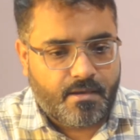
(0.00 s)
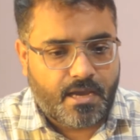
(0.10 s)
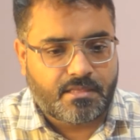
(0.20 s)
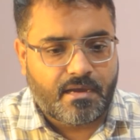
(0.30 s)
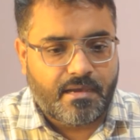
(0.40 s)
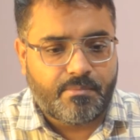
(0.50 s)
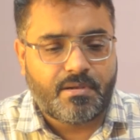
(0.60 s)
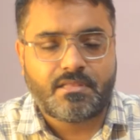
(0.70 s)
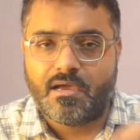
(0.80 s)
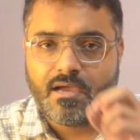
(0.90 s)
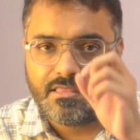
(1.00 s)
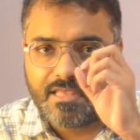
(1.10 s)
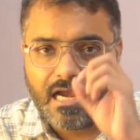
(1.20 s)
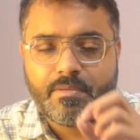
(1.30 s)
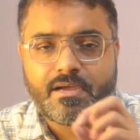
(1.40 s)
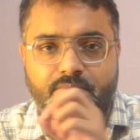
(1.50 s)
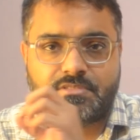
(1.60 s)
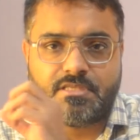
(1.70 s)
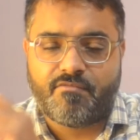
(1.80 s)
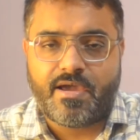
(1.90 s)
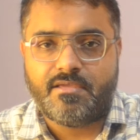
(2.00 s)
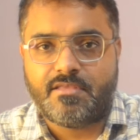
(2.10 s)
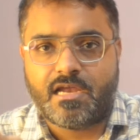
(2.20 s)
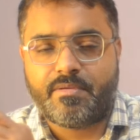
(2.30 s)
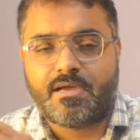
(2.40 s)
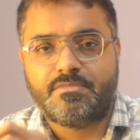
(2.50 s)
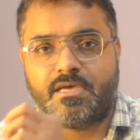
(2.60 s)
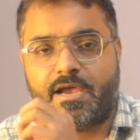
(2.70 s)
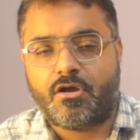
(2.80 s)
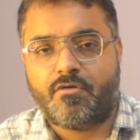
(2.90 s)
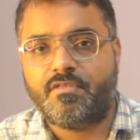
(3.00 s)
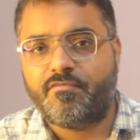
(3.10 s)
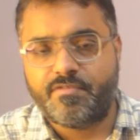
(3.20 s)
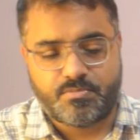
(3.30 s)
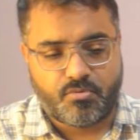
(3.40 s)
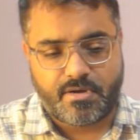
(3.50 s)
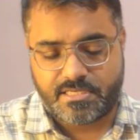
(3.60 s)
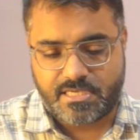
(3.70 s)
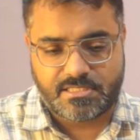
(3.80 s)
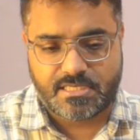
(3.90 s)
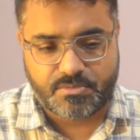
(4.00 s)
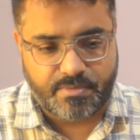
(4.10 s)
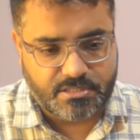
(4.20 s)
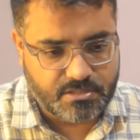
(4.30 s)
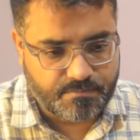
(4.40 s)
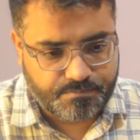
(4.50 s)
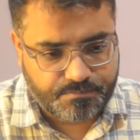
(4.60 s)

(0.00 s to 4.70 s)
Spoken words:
And then label and that becomes the why, that becomes the head of the fishbone, as I just mentioned.